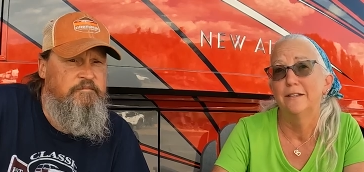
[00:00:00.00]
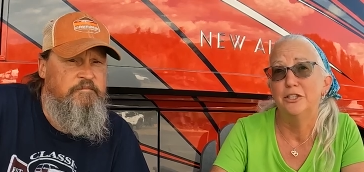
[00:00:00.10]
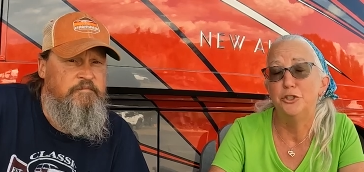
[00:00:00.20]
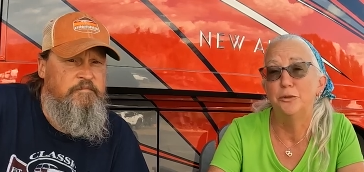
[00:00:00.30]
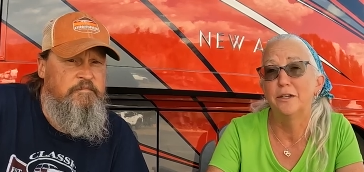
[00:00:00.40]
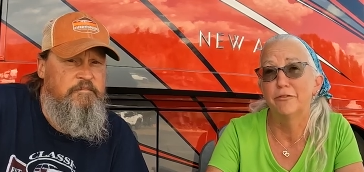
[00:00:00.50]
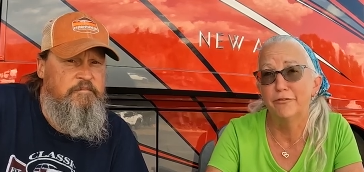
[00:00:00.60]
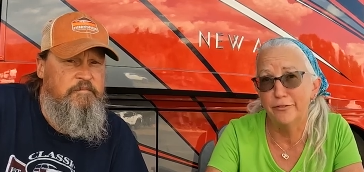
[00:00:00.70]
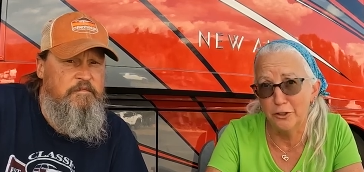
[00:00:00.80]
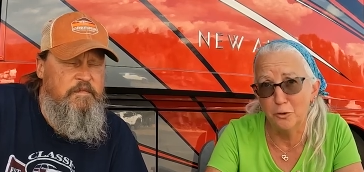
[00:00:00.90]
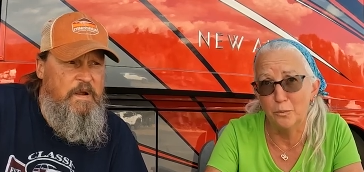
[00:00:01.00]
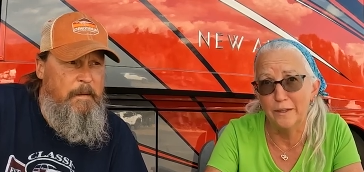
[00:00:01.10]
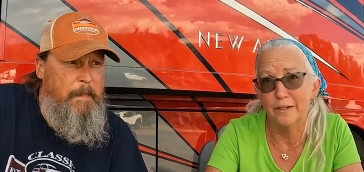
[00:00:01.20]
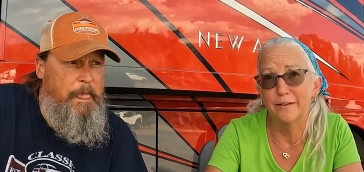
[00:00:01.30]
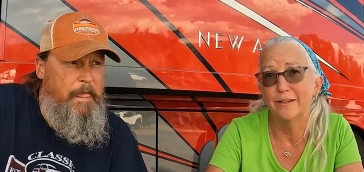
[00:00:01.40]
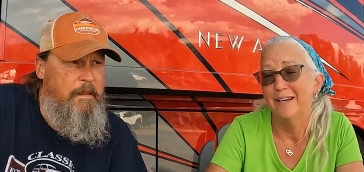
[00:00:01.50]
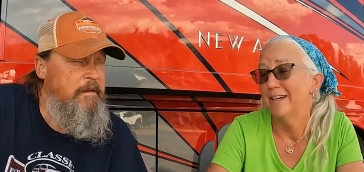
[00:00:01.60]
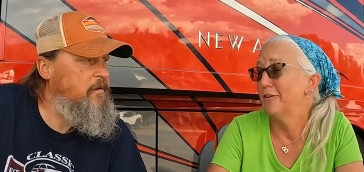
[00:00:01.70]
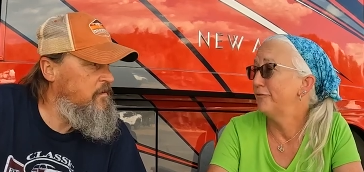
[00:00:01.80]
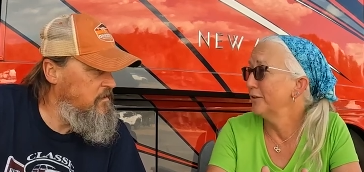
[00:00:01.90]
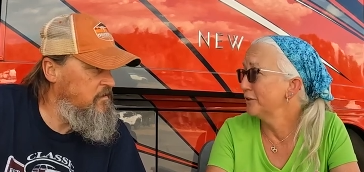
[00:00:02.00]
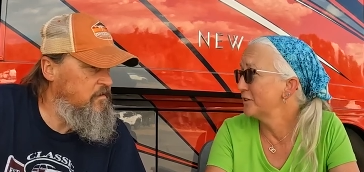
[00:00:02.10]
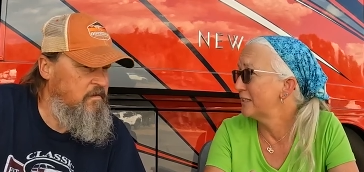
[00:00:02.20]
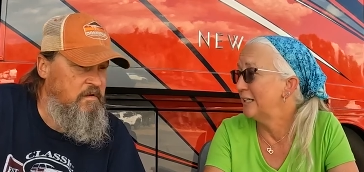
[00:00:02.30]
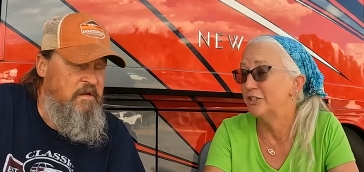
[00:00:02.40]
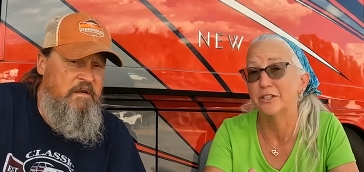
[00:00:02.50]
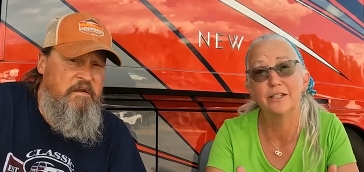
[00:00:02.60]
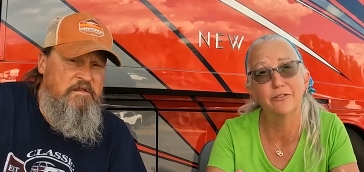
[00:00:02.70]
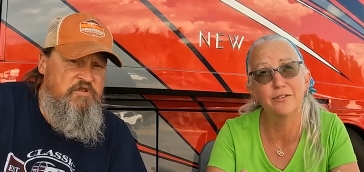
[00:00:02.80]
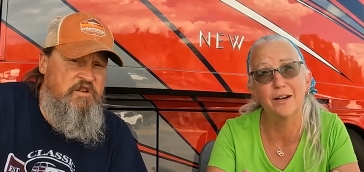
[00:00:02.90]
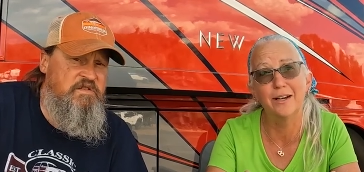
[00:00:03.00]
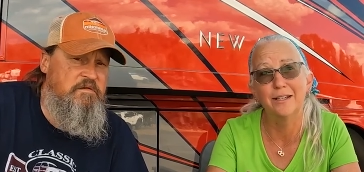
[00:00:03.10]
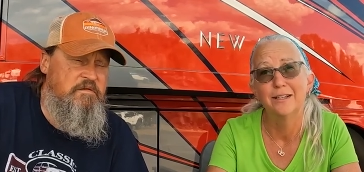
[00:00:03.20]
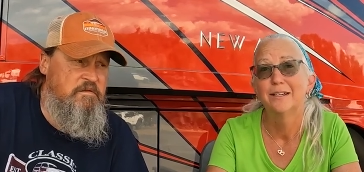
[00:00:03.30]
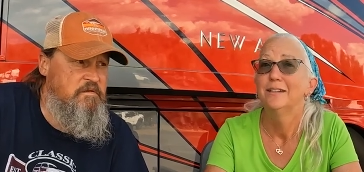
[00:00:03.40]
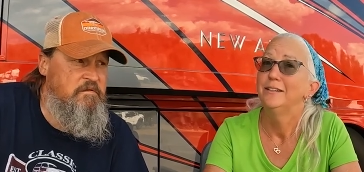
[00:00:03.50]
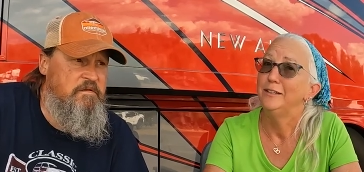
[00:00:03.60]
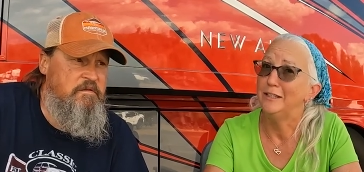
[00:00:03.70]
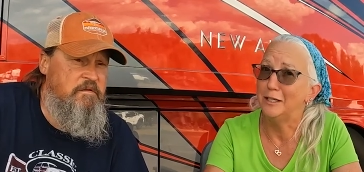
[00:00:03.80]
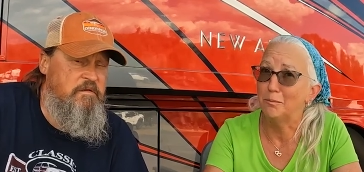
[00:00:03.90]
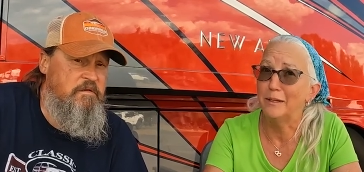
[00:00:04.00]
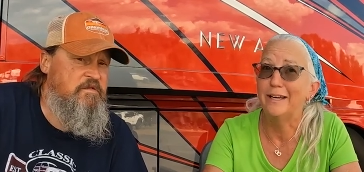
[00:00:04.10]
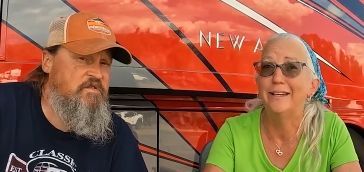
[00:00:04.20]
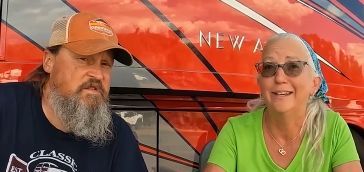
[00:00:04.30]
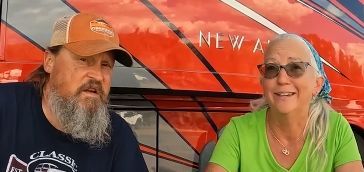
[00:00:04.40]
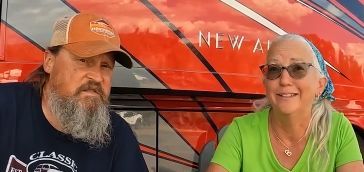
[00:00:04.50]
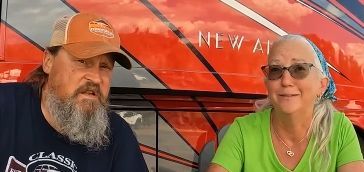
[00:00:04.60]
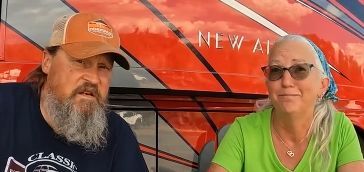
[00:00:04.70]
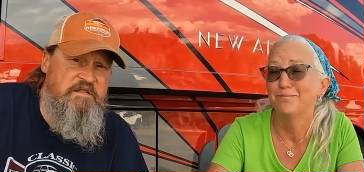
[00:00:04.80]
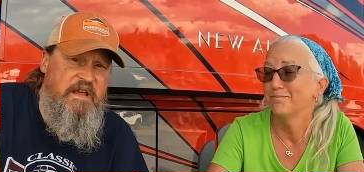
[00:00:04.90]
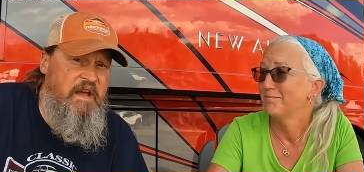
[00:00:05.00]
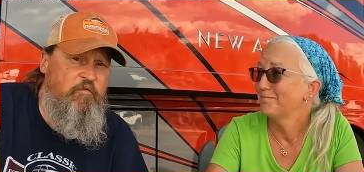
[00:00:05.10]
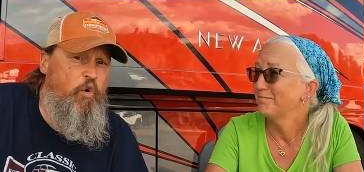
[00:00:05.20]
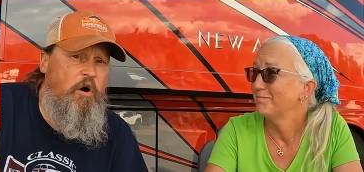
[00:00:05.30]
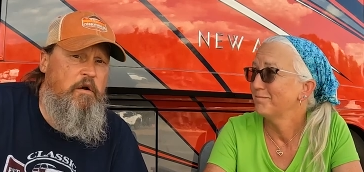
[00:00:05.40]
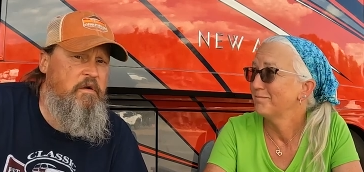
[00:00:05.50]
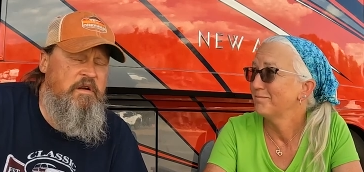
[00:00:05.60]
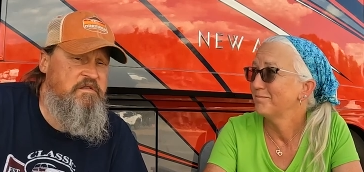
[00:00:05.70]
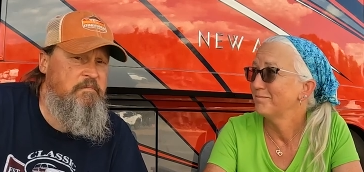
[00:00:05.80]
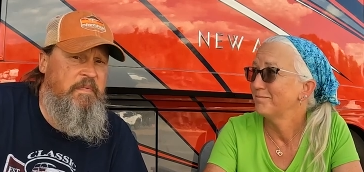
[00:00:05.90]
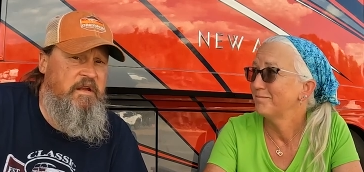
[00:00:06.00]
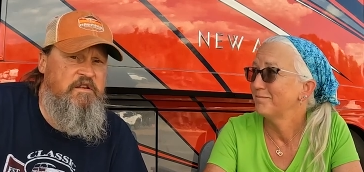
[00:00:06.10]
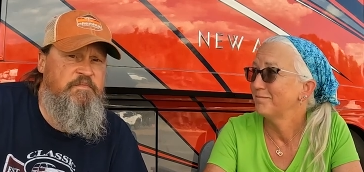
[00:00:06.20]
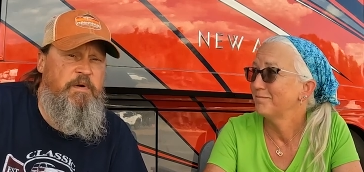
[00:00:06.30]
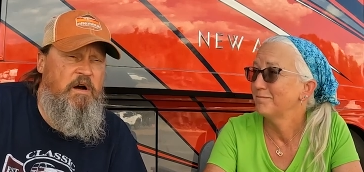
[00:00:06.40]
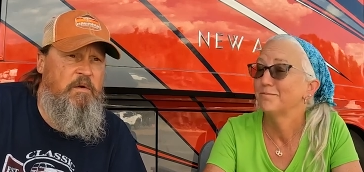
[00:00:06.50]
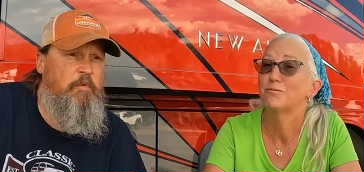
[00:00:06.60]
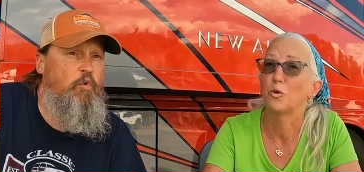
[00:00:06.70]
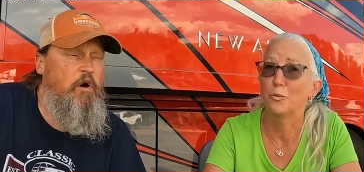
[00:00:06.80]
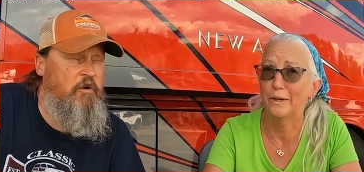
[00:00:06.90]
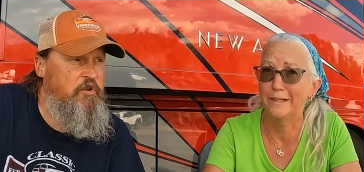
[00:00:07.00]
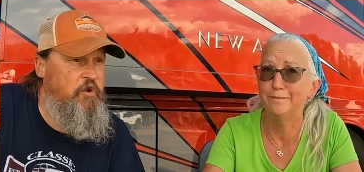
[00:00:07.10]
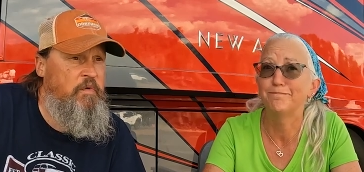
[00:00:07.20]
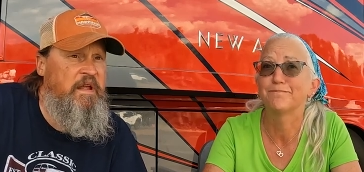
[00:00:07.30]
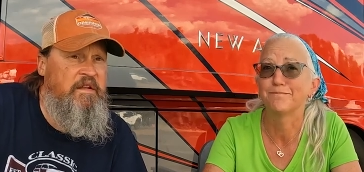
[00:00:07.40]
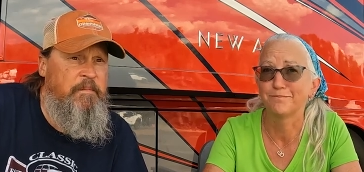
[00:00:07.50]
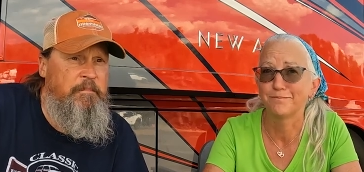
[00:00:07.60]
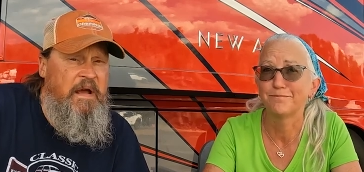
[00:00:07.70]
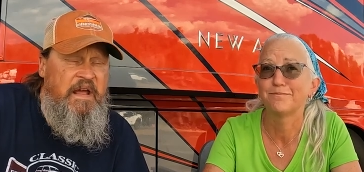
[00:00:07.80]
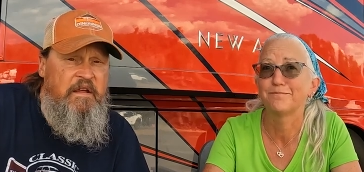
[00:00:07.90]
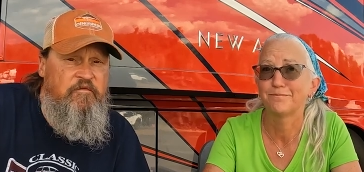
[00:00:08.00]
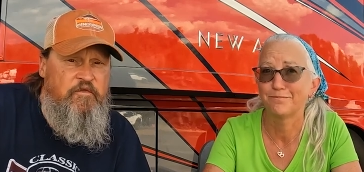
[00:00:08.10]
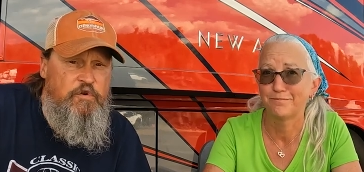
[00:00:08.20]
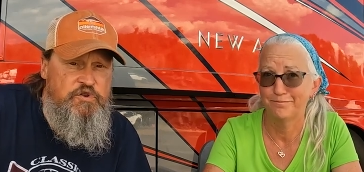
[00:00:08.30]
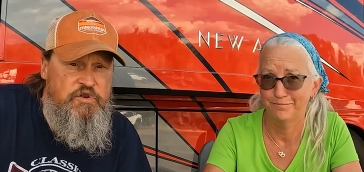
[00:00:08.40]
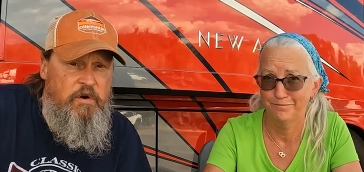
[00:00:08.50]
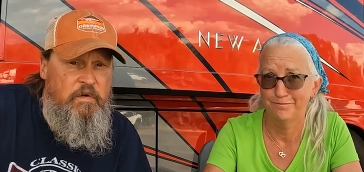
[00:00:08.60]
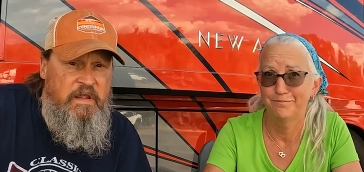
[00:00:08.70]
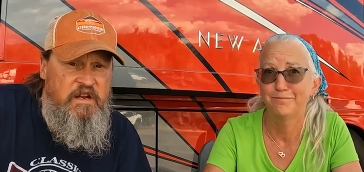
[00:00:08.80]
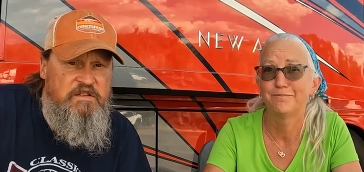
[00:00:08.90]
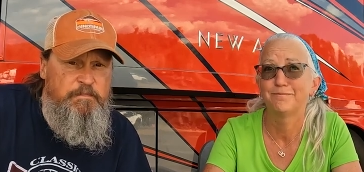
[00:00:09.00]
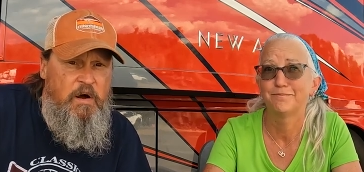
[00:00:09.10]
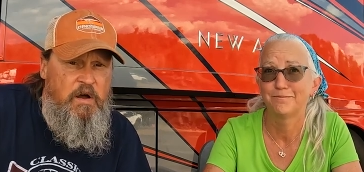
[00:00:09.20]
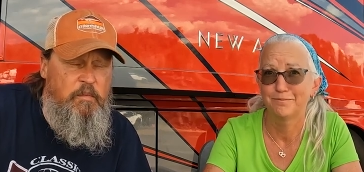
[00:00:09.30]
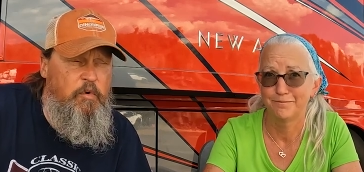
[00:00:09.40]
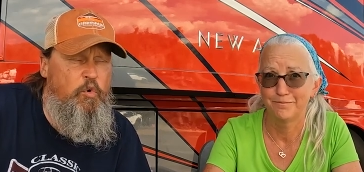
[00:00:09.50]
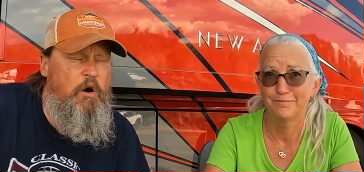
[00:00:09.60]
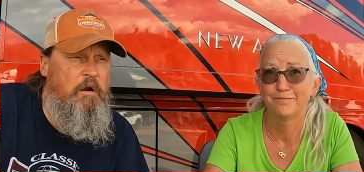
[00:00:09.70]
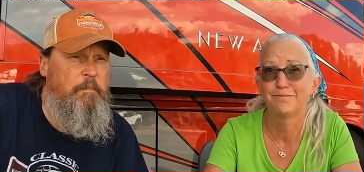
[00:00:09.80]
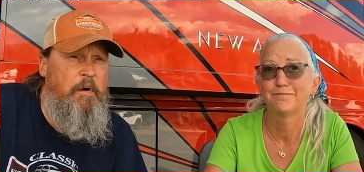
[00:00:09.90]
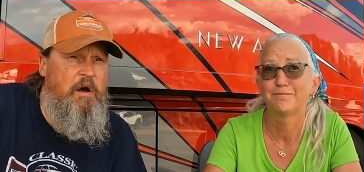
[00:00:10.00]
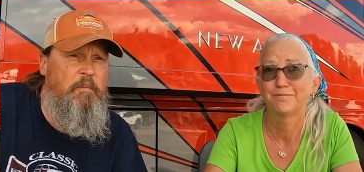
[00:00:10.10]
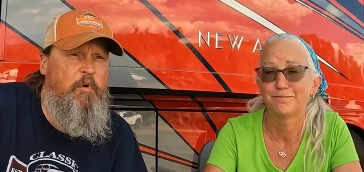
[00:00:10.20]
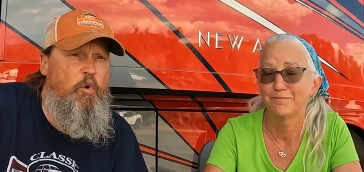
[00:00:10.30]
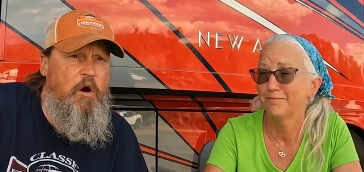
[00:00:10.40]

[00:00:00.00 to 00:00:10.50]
Speaker 1: that you can fill with a fill station? If just, not, you need to plan ahead. Just
Speaker 2: because they have water doesn't mean it's potable water. Right. You need to make for sure that it's potable water. Potable